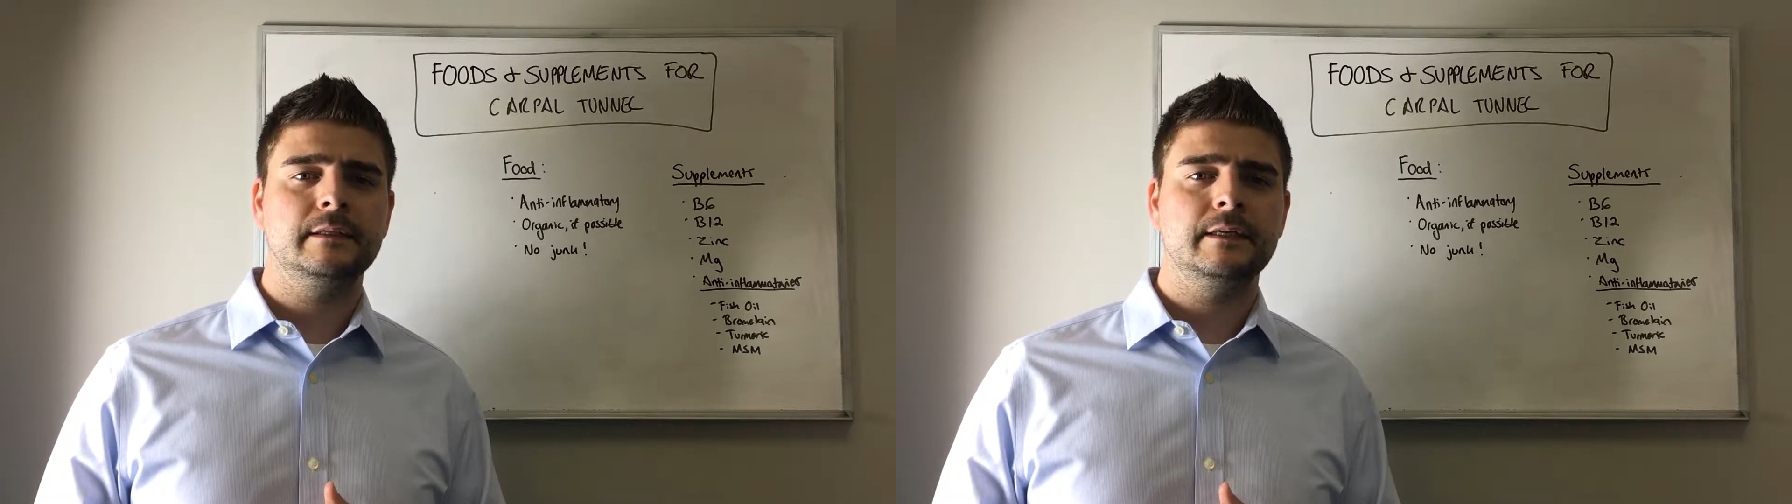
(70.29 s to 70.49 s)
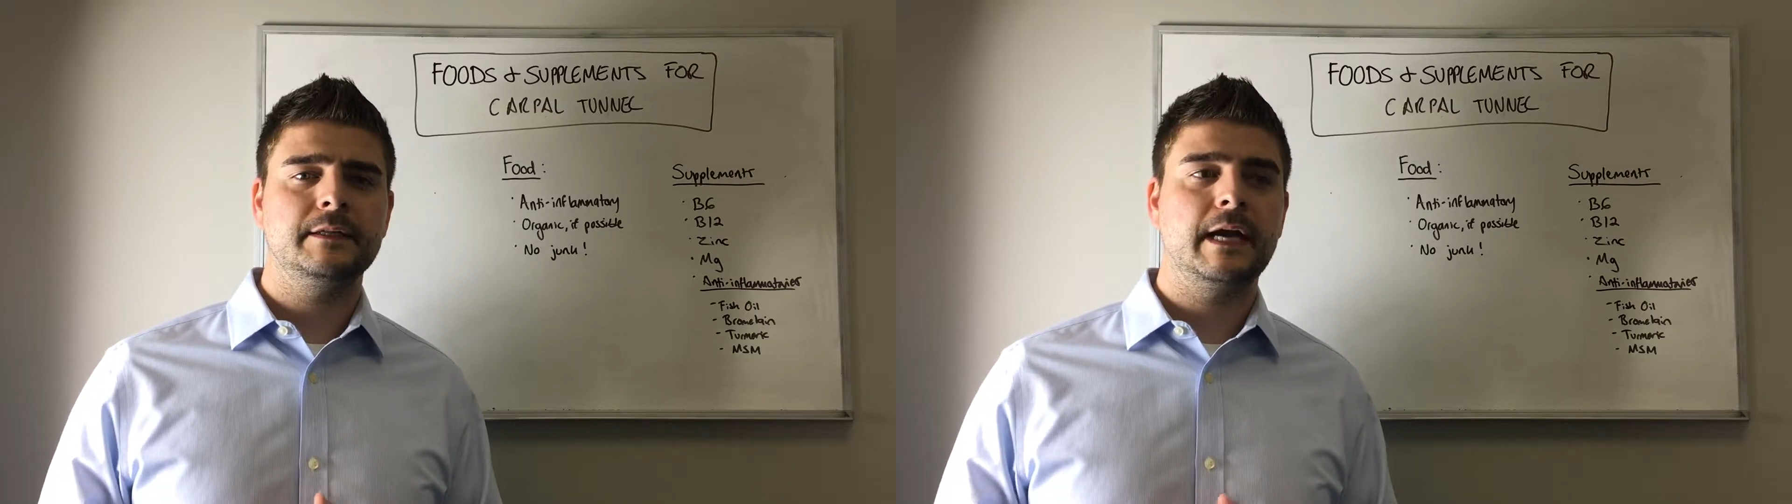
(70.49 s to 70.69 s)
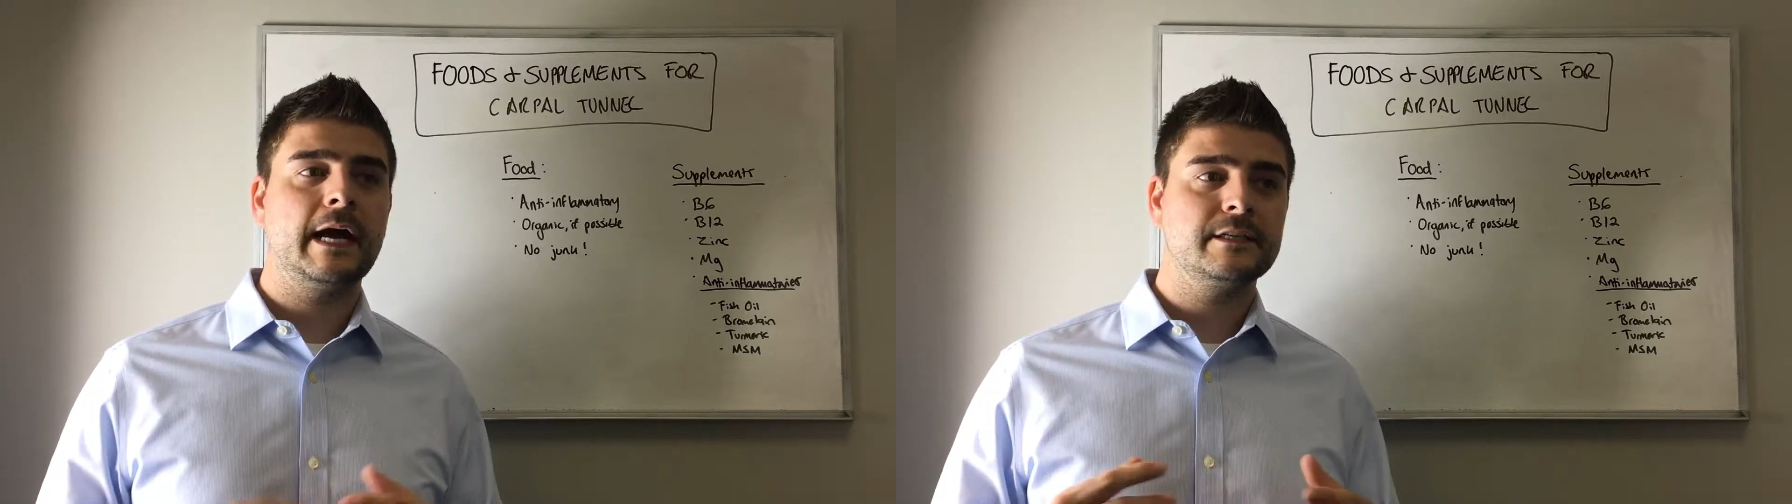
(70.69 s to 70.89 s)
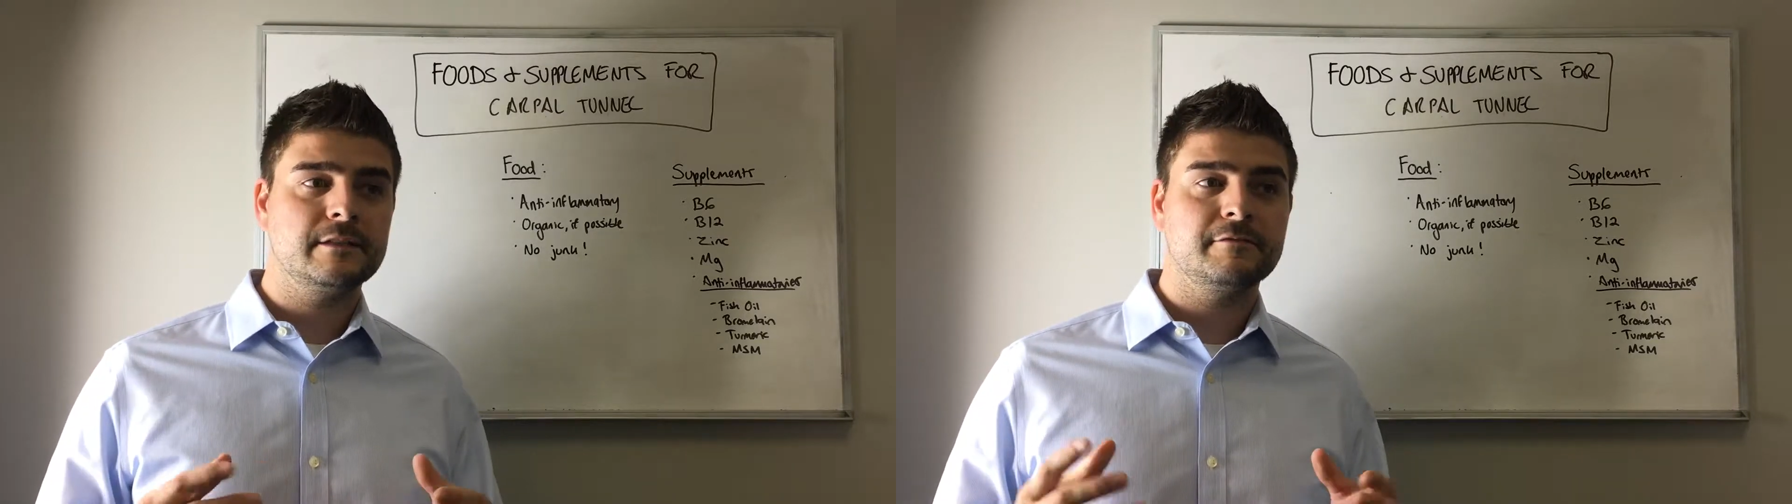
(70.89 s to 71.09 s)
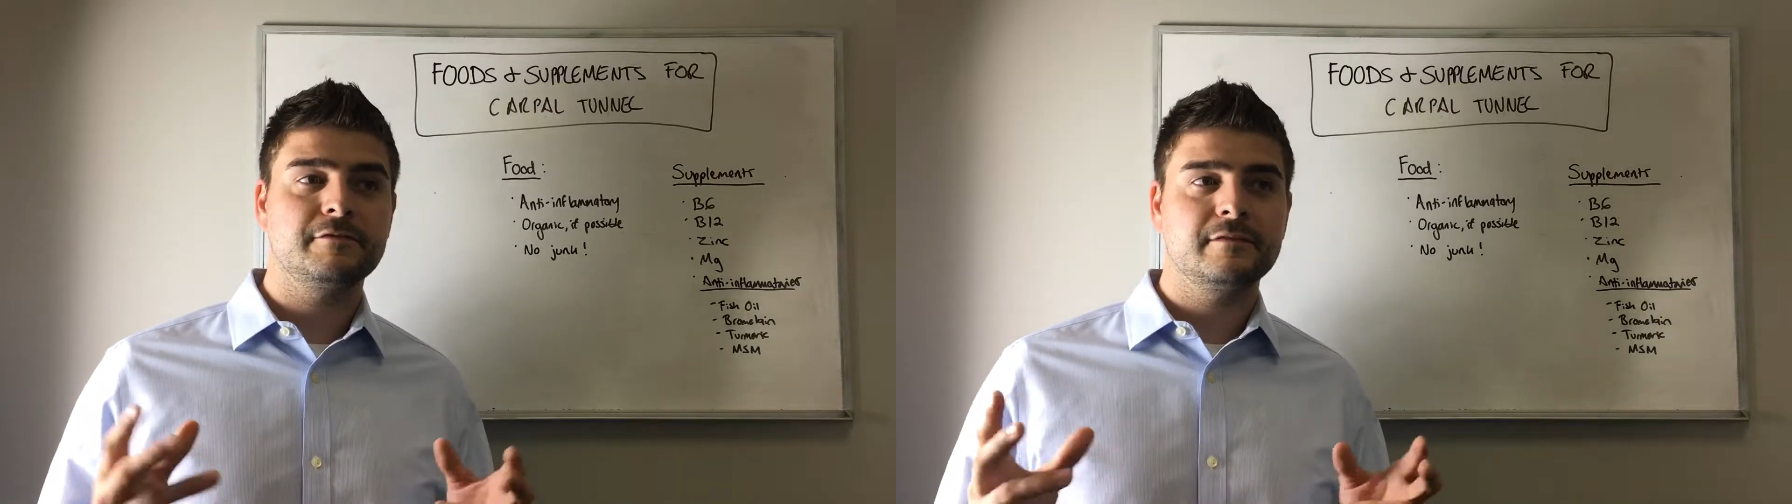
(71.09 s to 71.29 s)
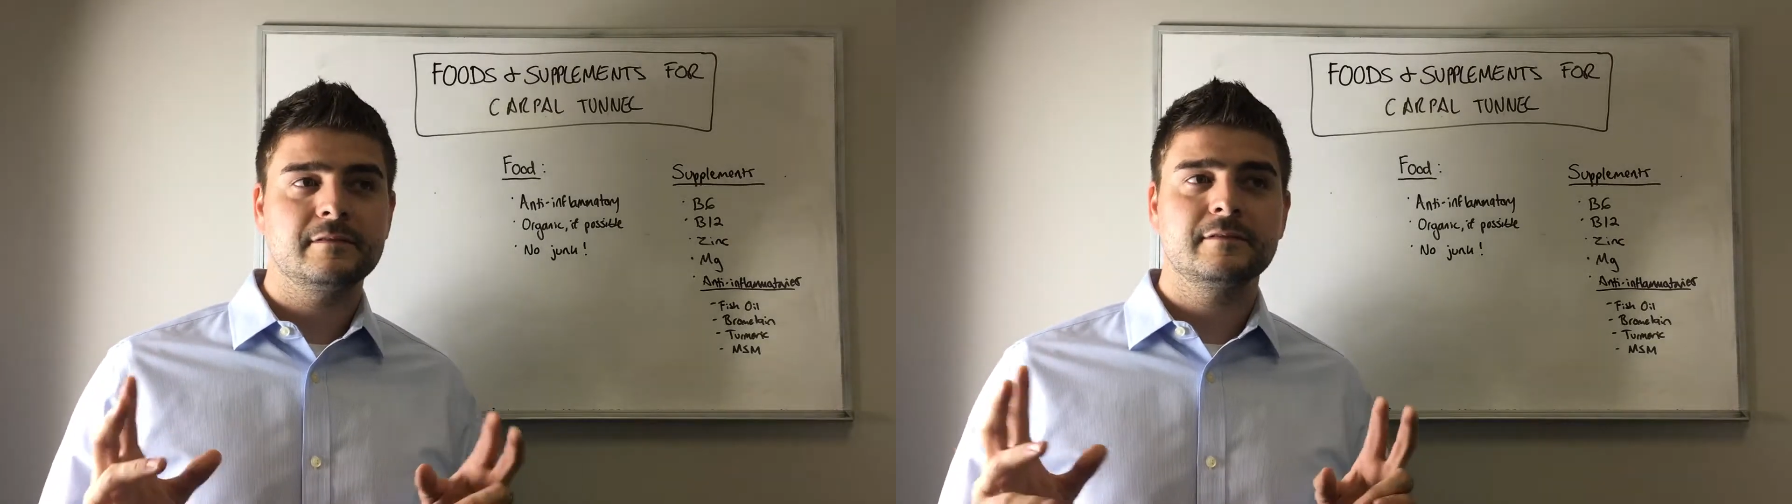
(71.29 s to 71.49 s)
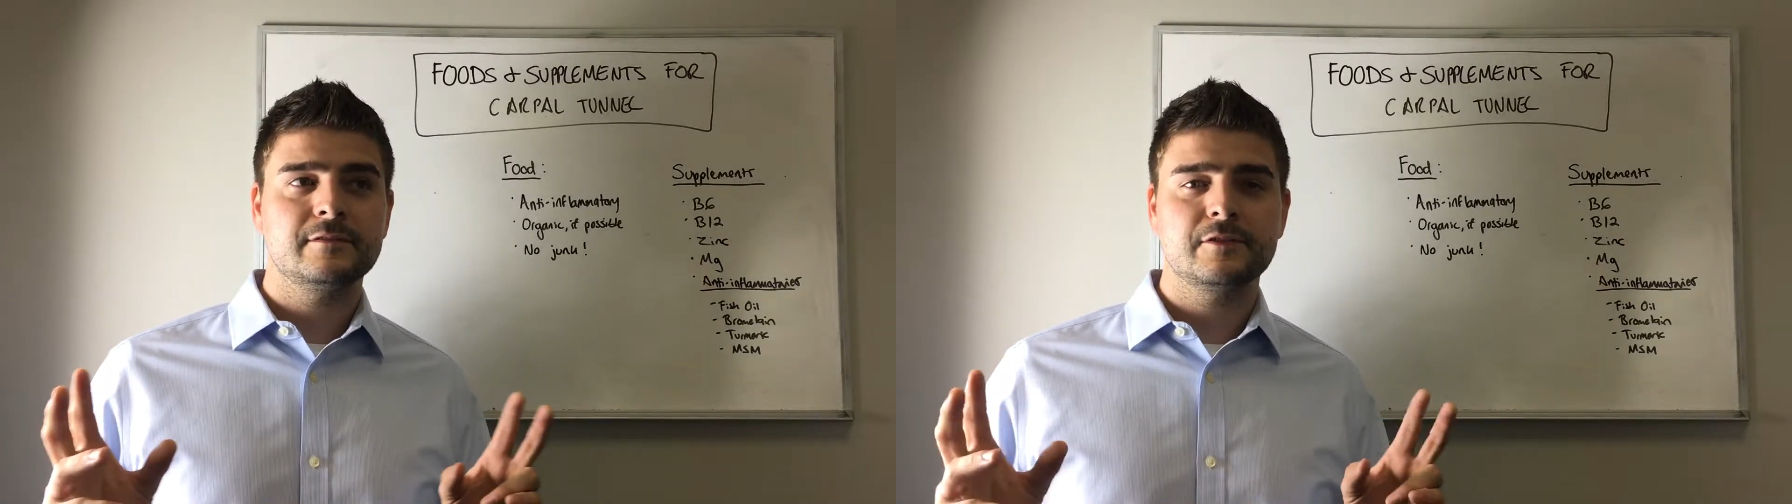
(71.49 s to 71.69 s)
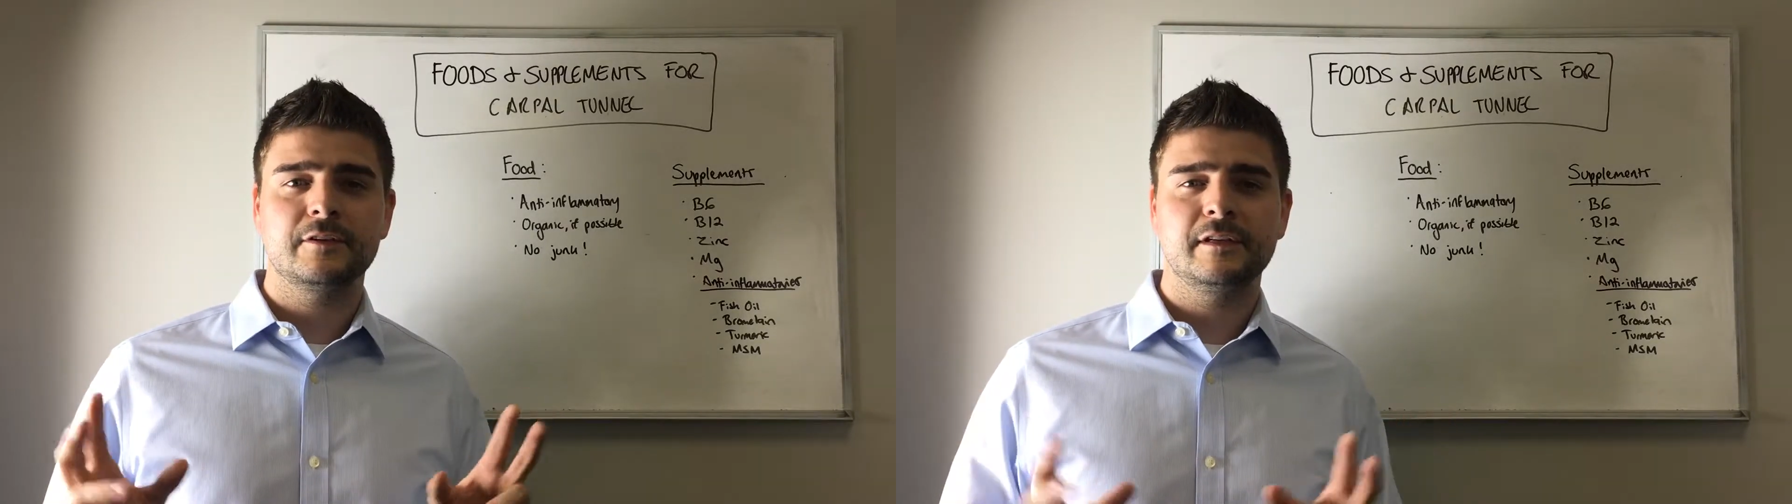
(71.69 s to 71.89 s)
in the eyes of
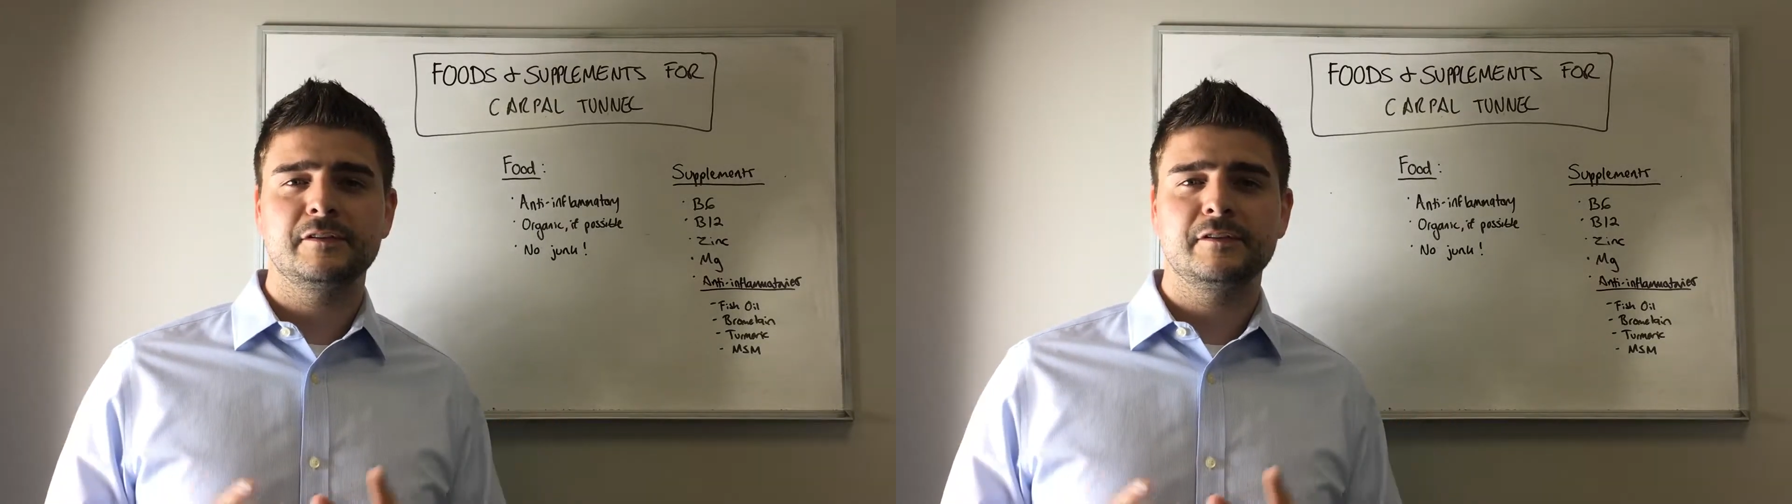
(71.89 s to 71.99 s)
certain